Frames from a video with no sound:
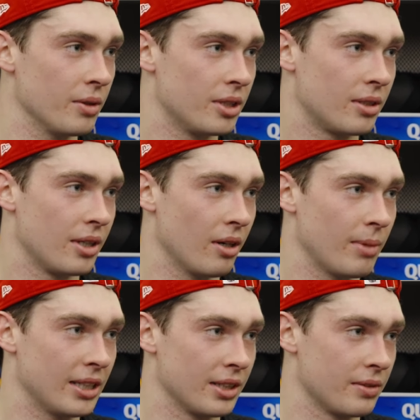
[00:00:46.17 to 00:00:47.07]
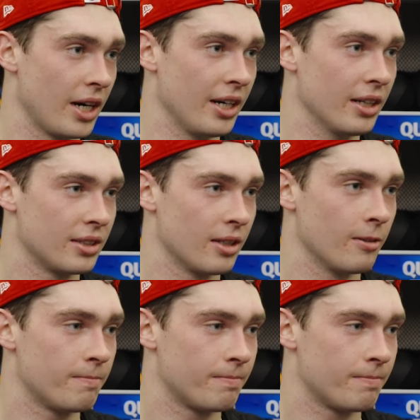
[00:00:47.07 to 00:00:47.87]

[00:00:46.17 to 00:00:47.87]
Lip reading: I was, mentally right in it. So.